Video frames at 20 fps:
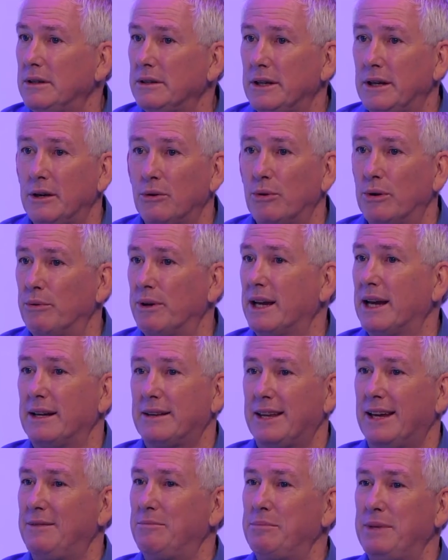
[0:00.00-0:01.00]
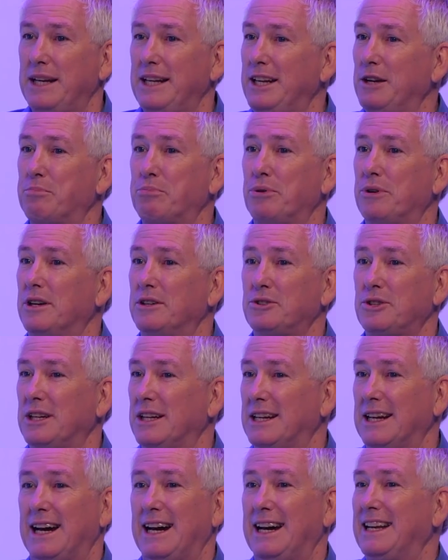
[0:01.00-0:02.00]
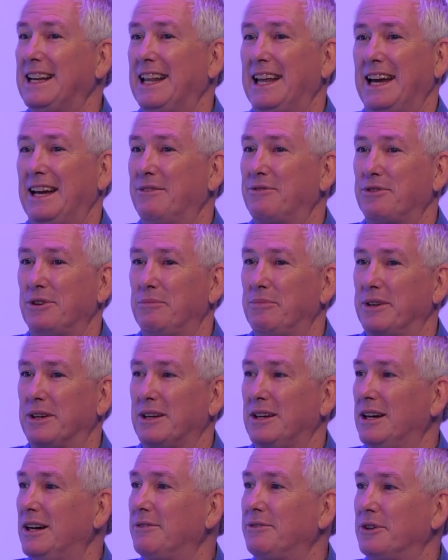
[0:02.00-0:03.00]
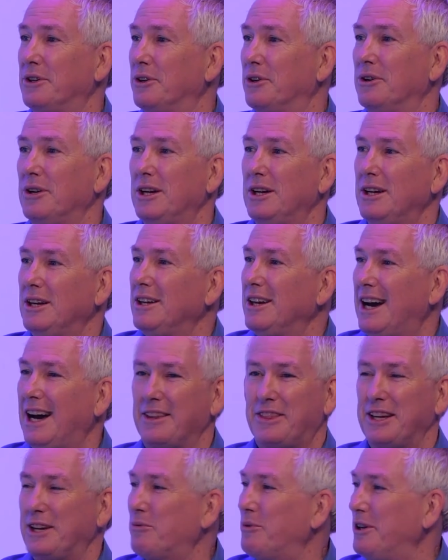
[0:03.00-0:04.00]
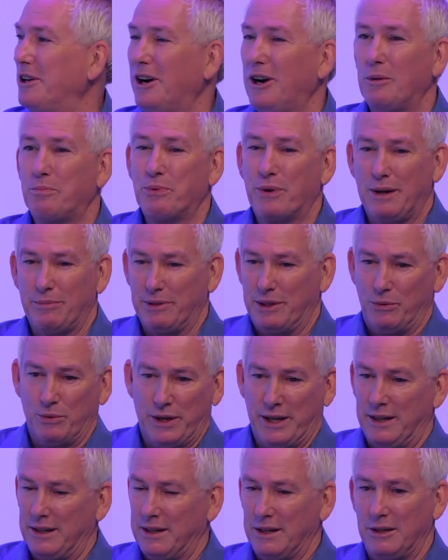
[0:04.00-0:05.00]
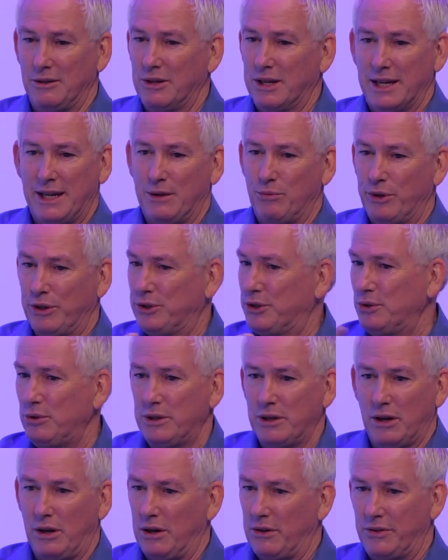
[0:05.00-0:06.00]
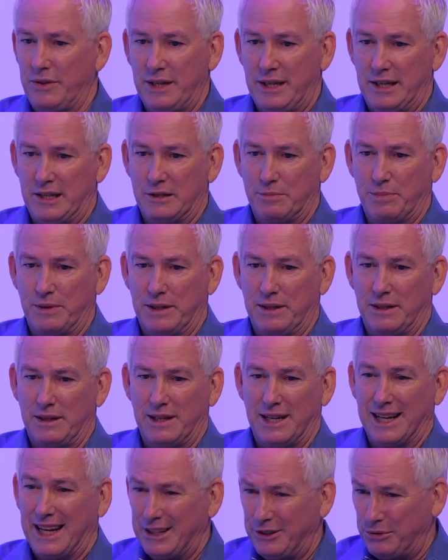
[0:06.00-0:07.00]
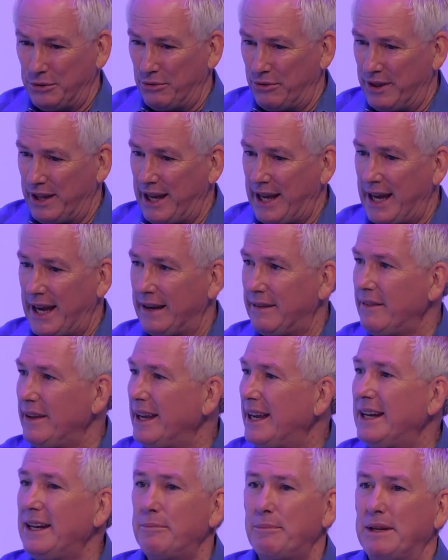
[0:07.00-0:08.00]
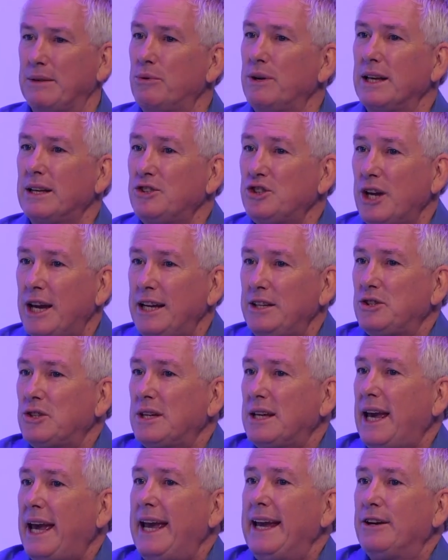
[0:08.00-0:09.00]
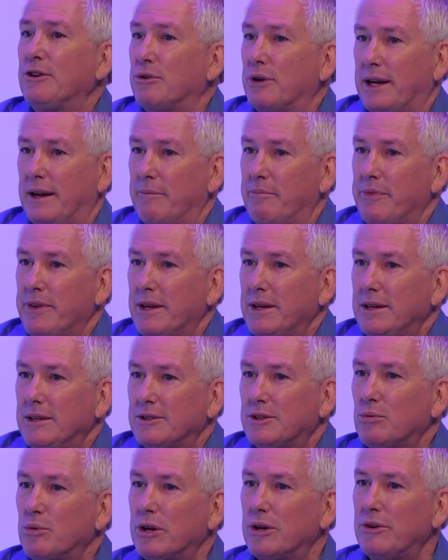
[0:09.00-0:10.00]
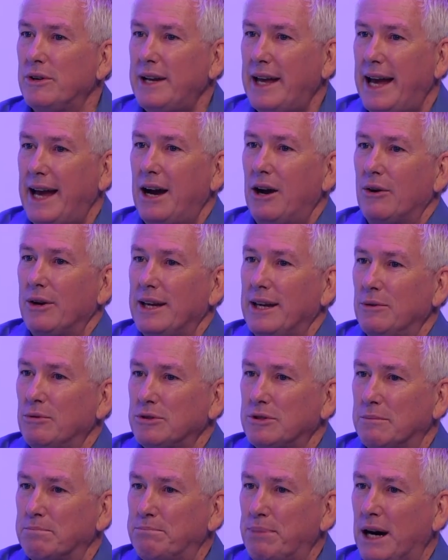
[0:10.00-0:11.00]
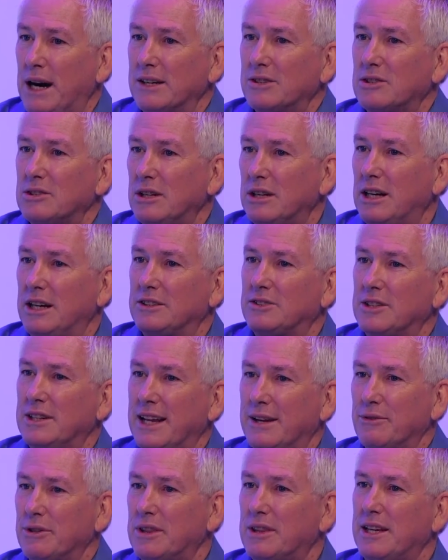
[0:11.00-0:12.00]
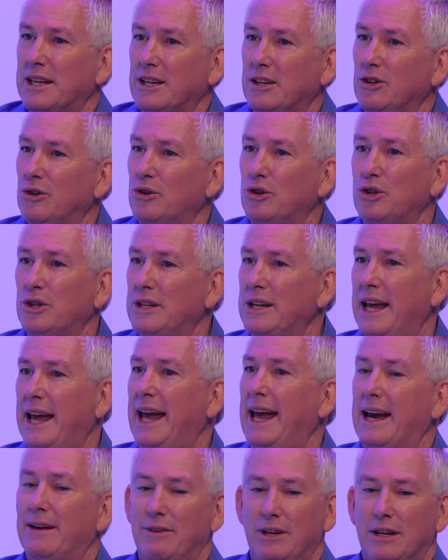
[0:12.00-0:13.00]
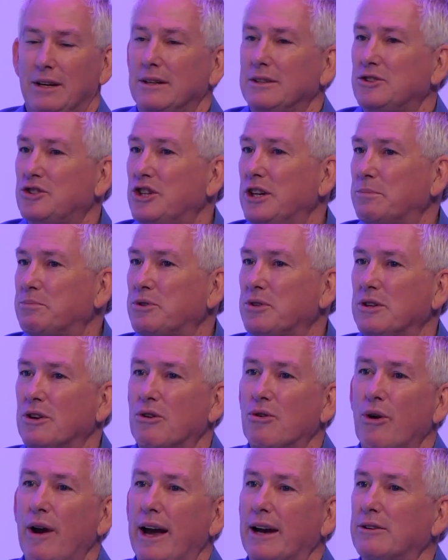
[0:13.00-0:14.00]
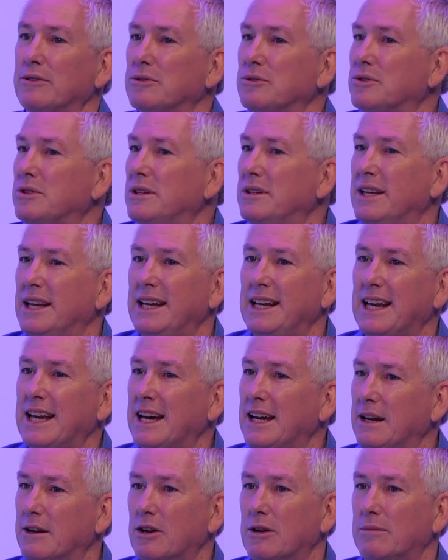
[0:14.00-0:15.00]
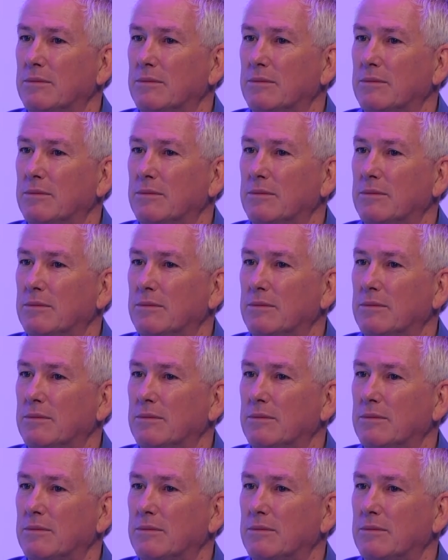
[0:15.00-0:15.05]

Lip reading: You know, when we got that media production guideline from the governor, I think we all probably went, okay, we're doing all of this, but I got to do that. And I mean, when it changed catering to where now it was a boxed lunch and everything, you couldn't have chips and crackers and any kind of